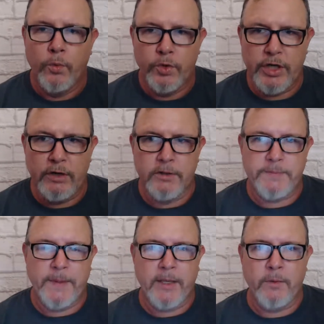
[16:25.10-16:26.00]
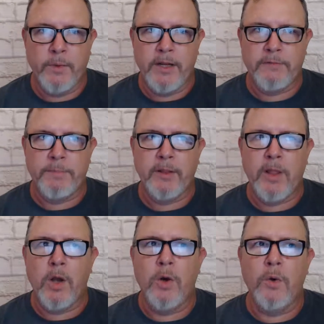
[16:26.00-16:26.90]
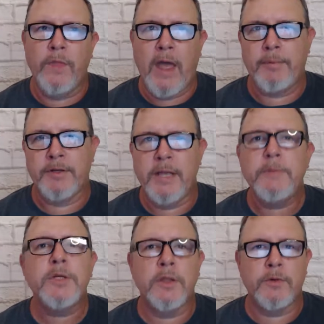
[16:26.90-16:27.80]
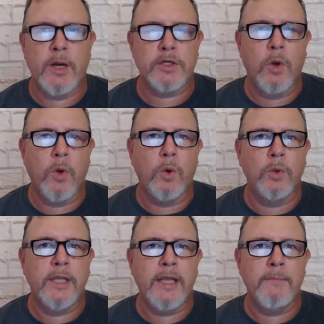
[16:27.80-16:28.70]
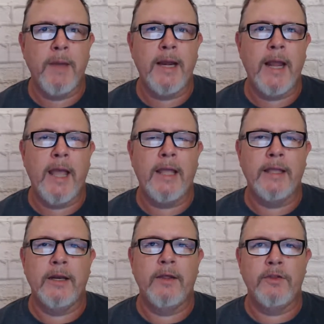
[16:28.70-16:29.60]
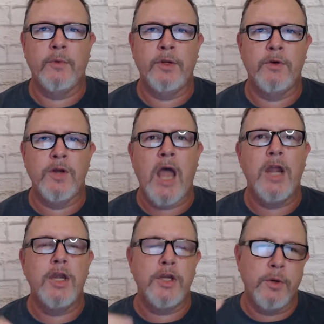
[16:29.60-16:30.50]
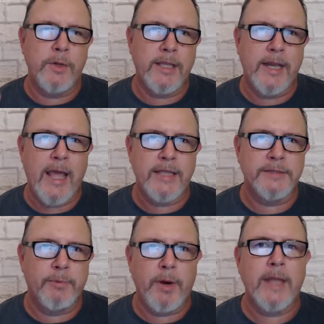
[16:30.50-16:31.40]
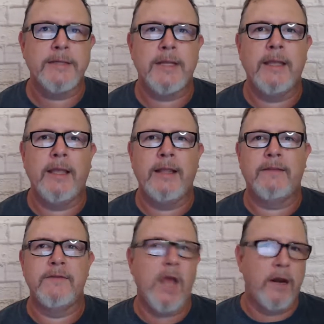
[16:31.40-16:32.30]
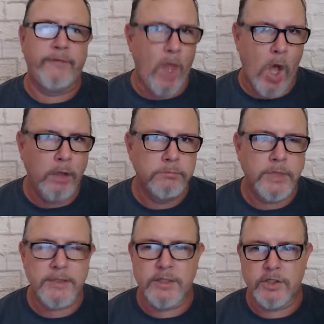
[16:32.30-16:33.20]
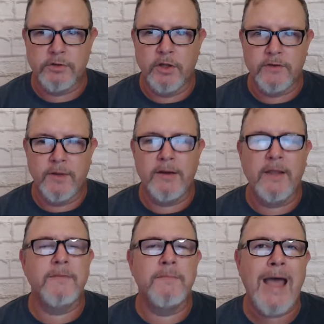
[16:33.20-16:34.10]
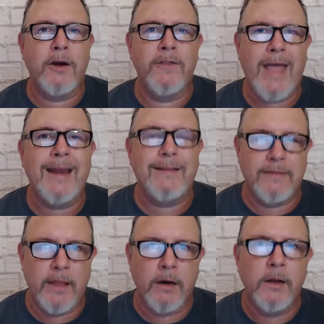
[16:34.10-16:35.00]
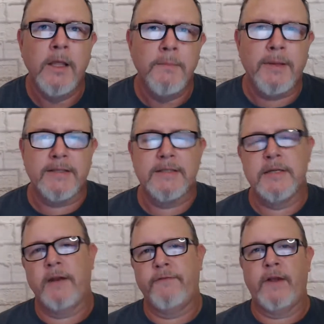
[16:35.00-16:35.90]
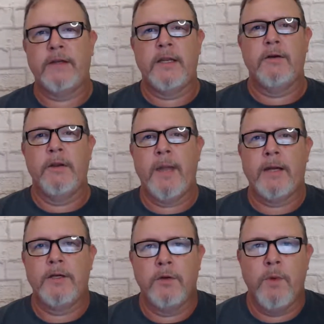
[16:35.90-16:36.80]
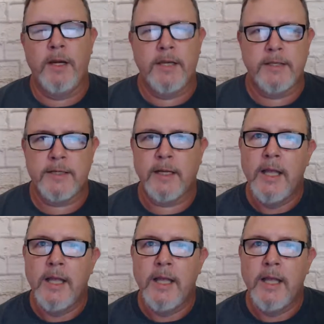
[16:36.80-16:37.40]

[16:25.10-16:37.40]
generally speaking, when it's below that perception threshold, it might, you're not noting it as Brett, it's not a flaw because it doesn't matter that it's there because it's not affecting or impacting your wine tasting.